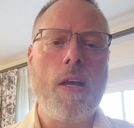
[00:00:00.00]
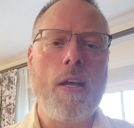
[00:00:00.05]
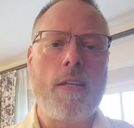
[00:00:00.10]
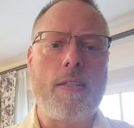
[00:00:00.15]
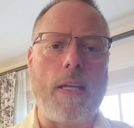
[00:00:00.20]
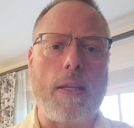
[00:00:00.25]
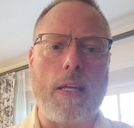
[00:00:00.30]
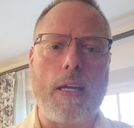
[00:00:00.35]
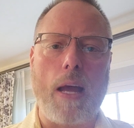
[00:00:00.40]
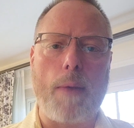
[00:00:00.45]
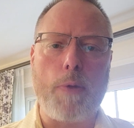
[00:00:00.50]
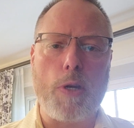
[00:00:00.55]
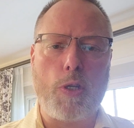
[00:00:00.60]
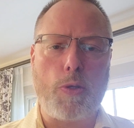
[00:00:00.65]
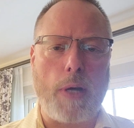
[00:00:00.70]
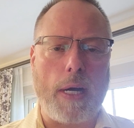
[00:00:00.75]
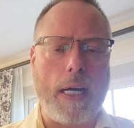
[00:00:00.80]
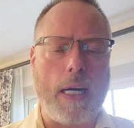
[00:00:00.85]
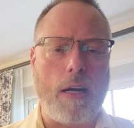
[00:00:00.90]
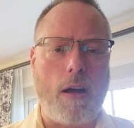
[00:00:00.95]
Something I've been
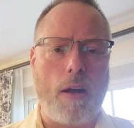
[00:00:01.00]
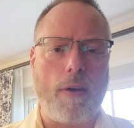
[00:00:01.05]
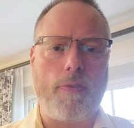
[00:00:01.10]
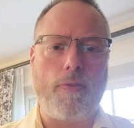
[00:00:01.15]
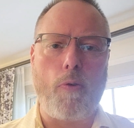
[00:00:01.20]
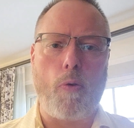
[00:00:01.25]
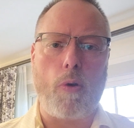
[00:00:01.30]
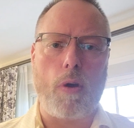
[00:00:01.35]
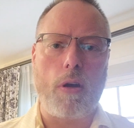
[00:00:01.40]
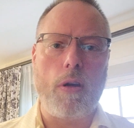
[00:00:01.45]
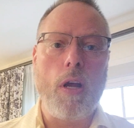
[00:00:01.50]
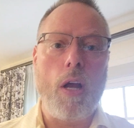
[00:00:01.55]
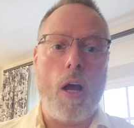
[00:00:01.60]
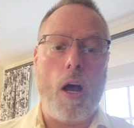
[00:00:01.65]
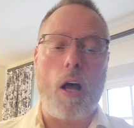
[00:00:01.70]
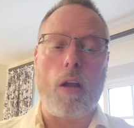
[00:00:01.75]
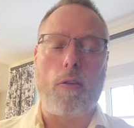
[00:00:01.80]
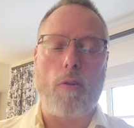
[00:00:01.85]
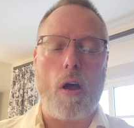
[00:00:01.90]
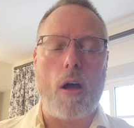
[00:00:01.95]
training on for
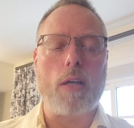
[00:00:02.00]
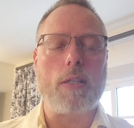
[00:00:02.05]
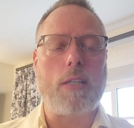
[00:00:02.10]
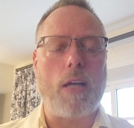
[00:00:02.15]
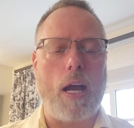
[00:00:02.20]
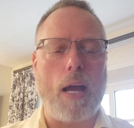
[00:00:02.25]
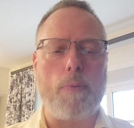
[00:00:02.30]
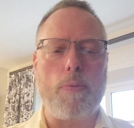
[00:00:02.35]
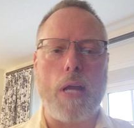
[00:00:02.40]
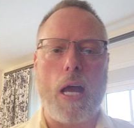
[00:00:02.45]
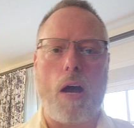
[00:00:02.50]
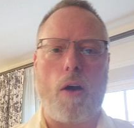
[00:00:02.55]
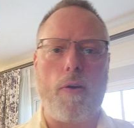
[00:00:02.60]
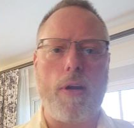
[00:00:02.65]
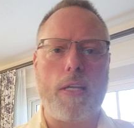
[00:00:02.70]
a long time now,